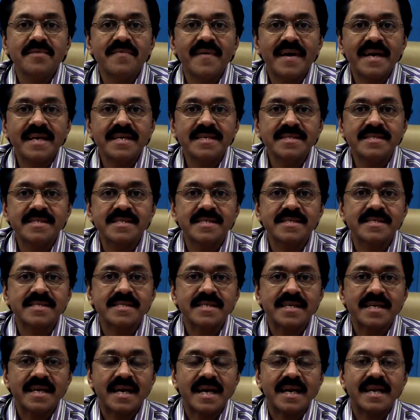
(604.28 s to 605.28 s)

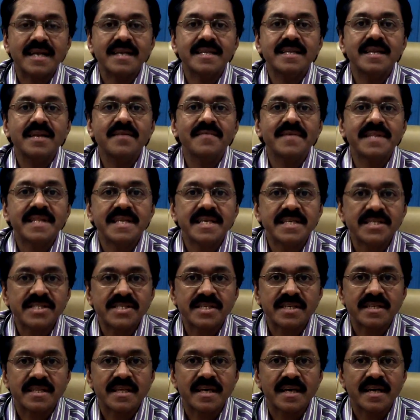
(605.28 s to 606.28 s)
devices connected with
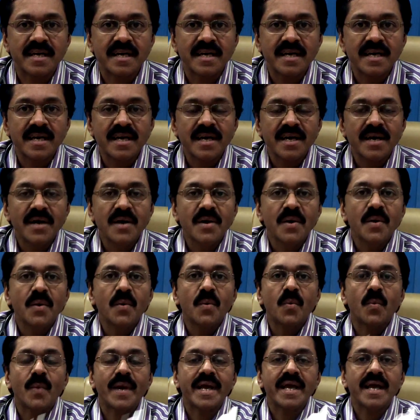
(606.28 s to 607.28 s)
each other
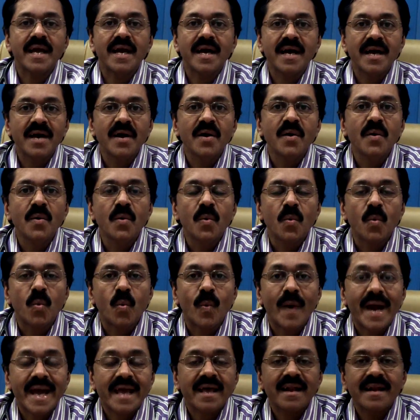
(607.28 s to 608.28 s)
via
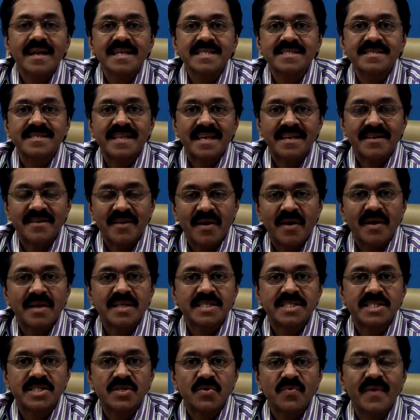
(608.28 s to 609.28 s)
wireless
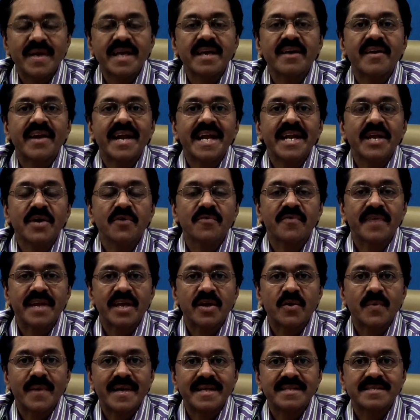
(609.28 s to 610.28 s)
technology, via radio
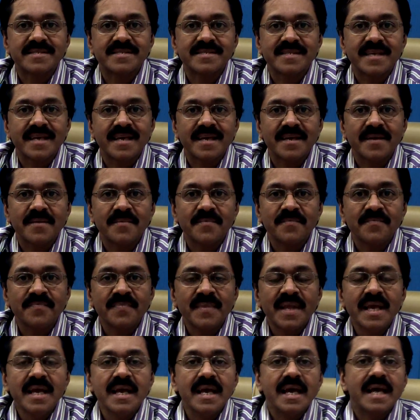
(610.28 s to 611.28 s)
frequency,
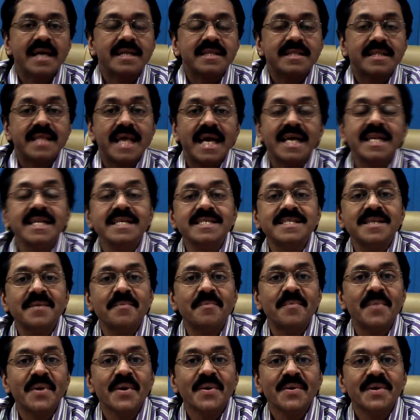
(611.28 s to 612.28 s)
and that is the
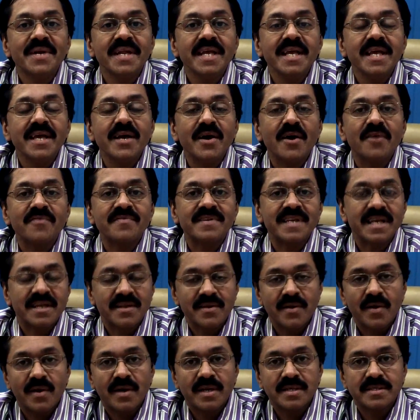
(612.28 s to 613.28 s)
beauty of
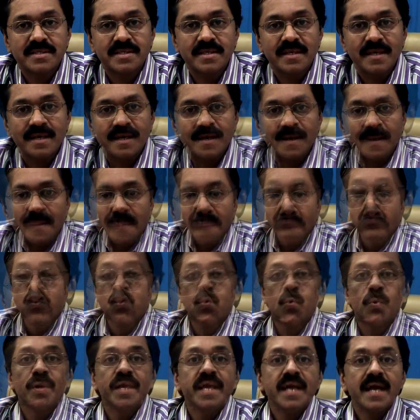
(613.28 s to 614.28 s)
technology.
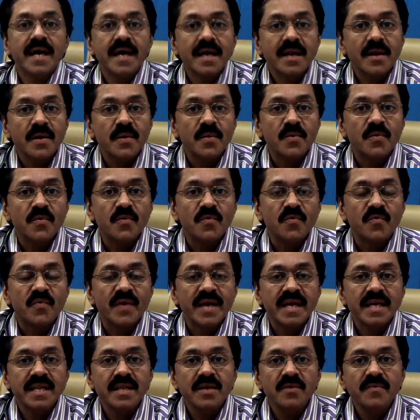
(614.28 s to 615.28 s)
We are
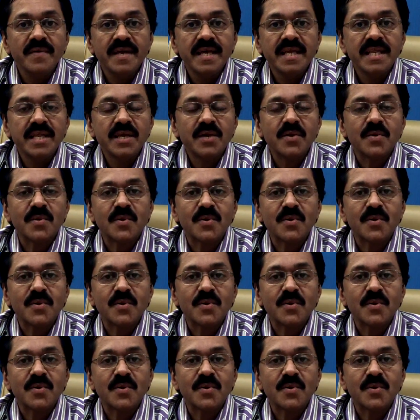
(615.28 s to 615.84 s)
very very